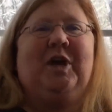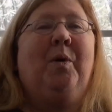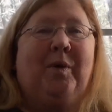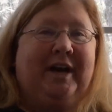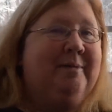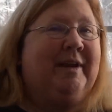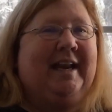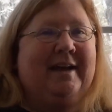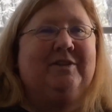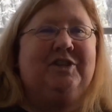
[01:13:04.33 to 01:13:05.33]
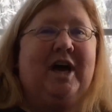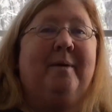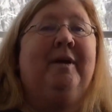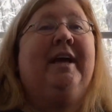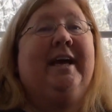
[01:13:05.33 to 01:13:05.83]
don't want anybody to have a
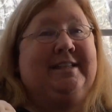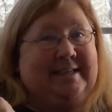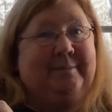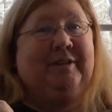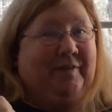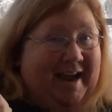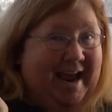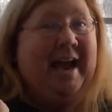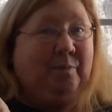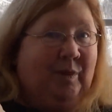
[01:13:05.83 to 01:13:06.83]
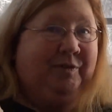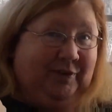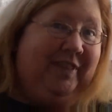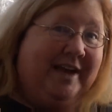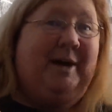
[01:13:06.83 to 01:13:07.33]
job except if I had one
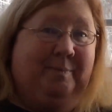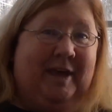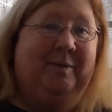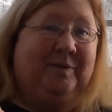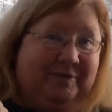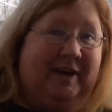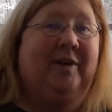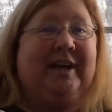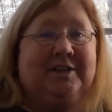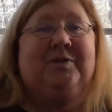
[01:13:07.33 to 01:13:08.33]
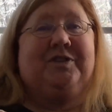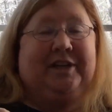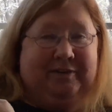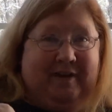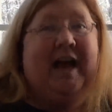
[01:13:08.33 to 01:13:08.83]
for them. They were yeah. very
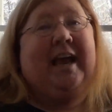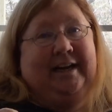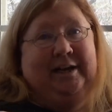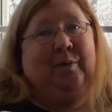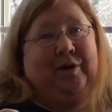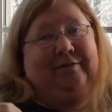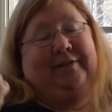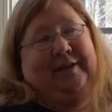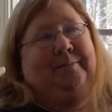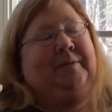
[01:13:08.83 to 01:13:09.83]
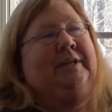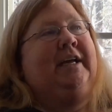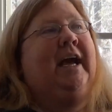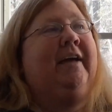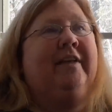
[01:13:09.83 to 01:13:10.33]
interested if I had any work for them.
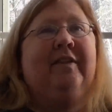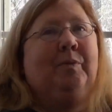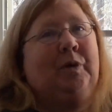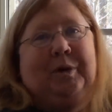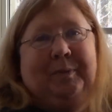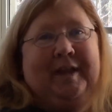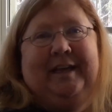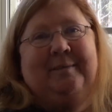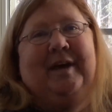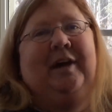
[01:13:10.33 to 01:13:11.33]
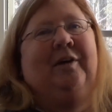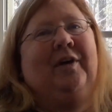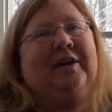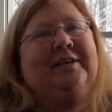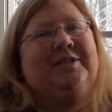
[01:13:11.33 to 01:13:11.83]
And then they will complain about how
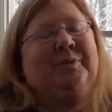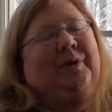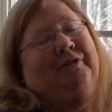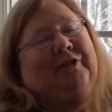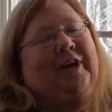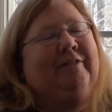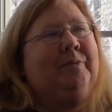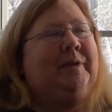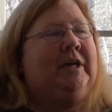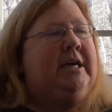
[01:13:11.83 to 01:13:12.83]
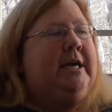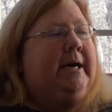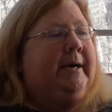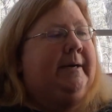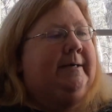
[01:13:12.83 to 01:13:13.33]
hard it is to work for government.
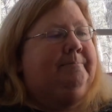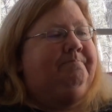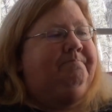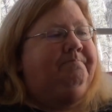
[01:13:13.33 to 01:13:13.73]
Um,